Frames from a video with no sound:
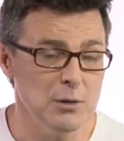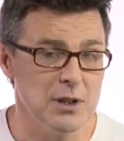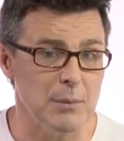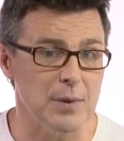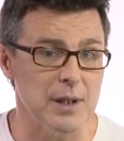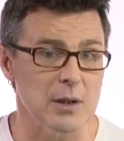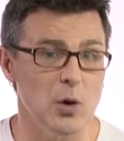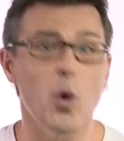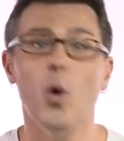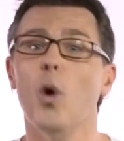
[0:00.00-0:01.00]
something,
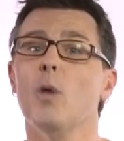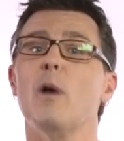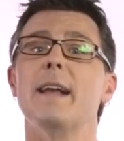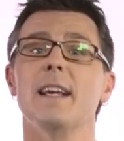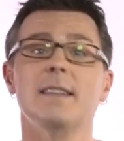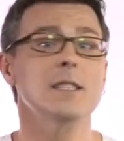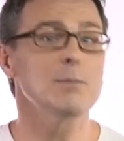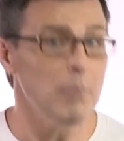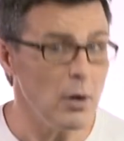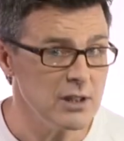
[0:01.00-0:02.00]
or when it is
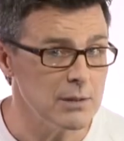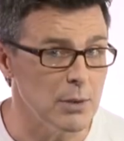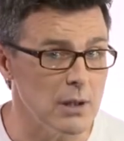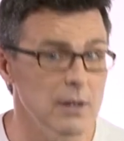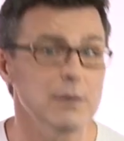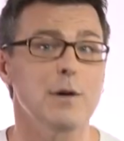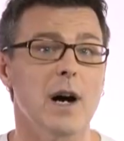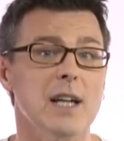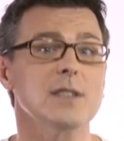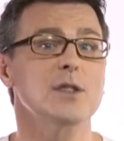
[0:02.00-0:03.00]
possible for
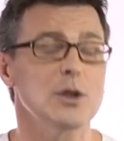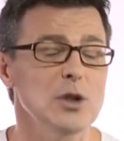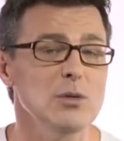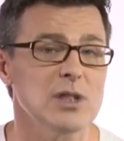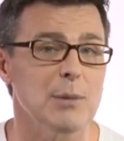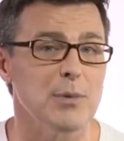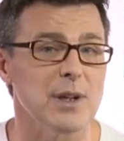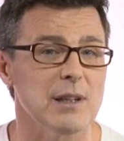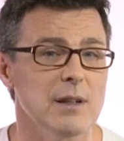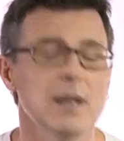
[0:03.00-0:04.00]
us to do something.
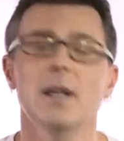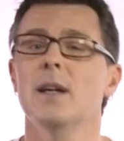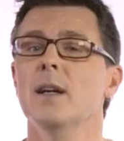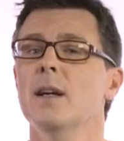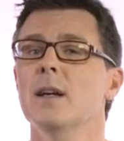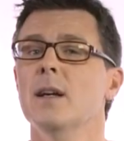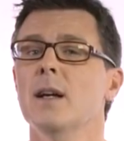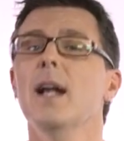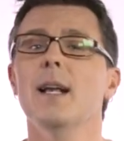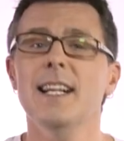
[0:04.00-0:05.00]

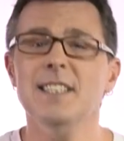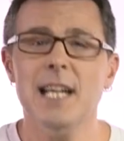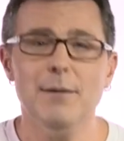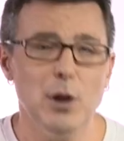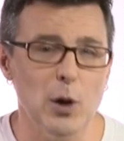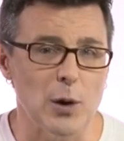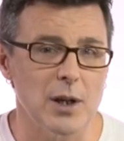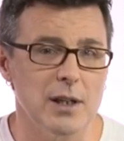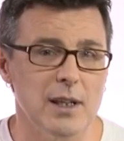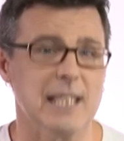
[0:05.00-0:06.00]
Let's have a
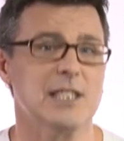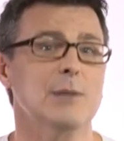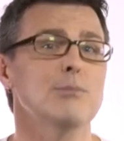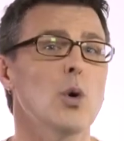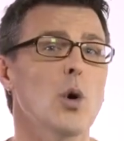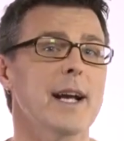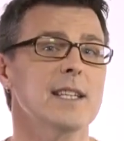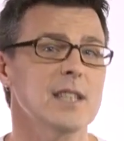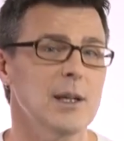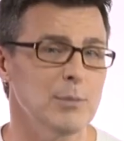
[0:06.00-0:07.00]
look at some more
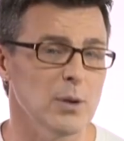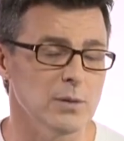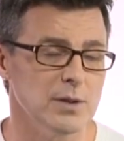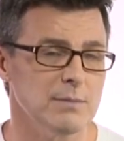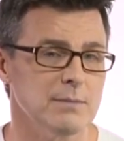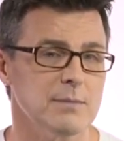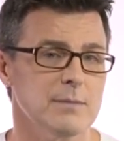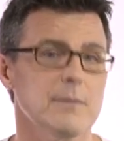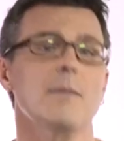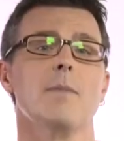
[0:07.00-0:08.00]
examples.
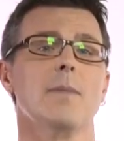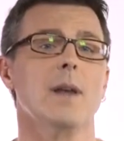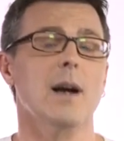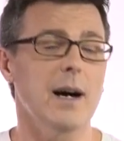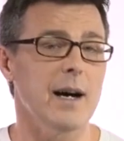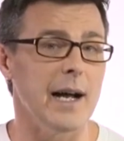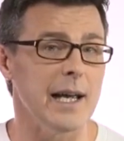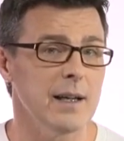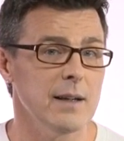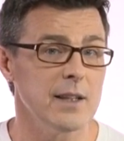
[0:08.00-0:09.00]
I
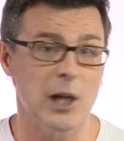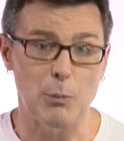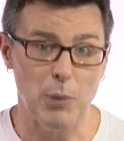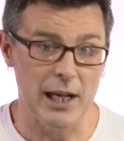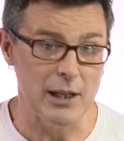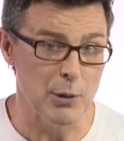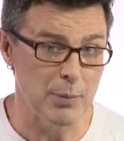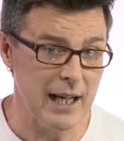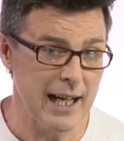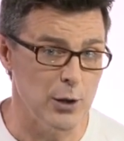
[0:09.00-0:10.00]
can play the
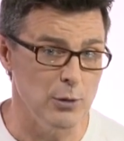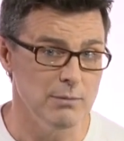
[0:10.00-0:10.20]
piano.